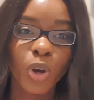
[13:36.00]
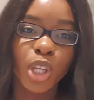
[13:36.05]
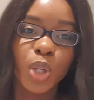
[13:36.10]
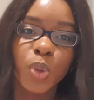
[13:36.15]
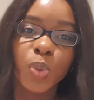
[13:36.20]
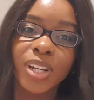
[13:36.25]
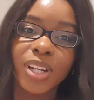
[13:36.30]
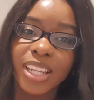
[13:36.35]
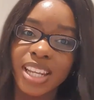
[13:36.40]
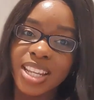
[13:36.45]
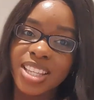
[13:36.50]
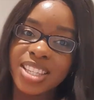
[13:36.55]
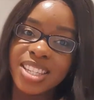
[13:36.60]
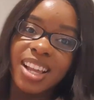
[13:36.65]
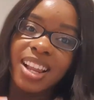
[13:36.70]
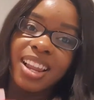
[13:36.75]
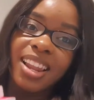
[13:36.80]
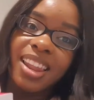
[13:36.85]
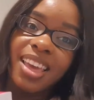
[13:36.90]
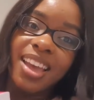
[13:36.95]
you will need to
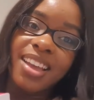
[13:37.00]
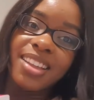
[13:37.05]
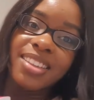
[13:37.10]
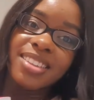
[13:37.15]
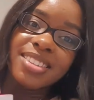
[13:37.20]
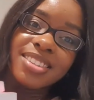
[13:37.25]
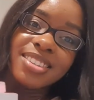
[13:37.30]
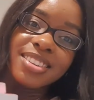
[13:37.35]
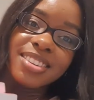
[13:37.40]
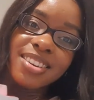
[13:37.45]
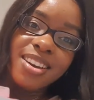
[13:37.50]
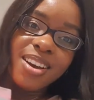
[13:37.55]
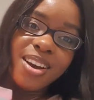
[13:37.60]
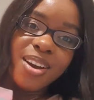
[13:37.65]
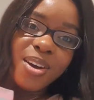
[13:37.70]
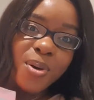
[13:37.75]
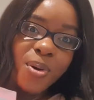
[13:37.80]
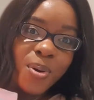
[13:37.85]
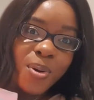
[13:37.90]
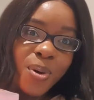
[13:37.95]
collect.
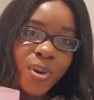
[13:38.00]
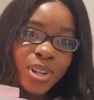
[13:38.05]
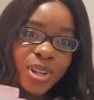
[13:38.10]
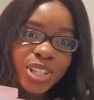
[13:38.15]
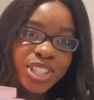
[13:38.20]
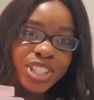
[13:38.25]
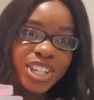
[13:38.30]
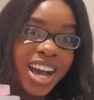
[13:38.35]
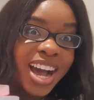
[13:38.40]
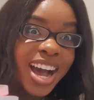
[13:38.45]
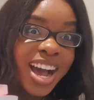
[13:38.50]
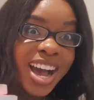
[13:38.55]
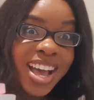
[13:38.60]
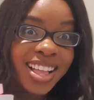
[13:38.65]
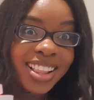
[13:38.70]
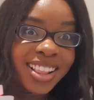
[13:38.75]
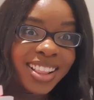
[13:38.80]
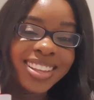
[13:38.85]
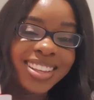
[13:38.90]
Oh, child.